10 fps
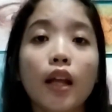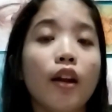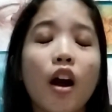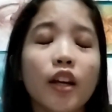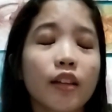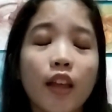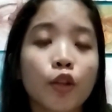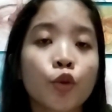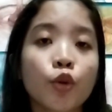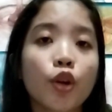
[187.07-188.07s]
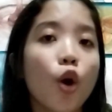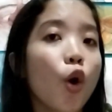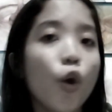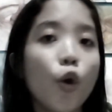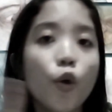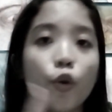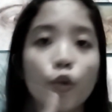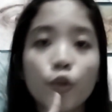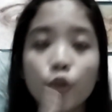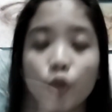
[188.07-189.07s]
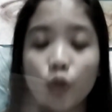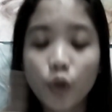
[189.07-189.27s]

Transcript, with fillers: lang ng architecture. Oh,